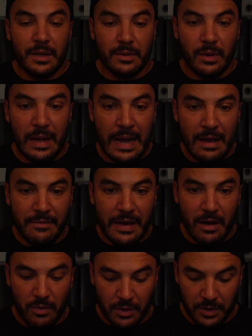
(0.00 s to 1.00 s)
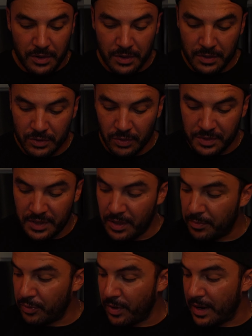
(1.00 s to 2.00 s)
I have our tortilla
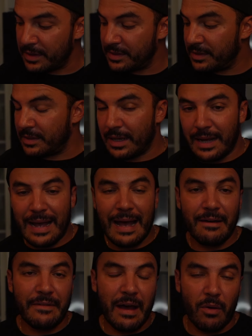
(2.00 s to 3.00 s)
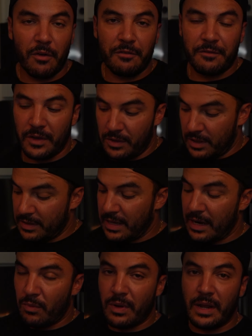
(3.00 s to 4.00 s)
press. I have our filling that
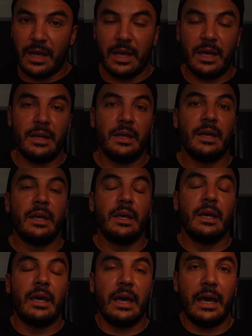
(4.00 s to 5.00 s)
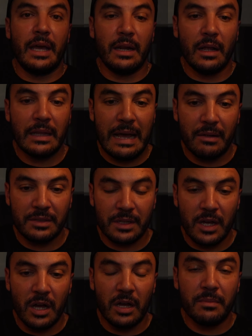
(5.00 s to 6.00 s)
I went ahead and allowed to
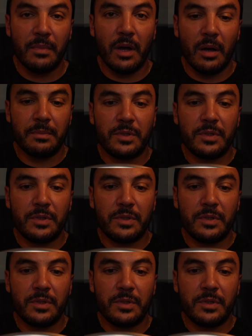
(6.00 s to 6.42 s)
come up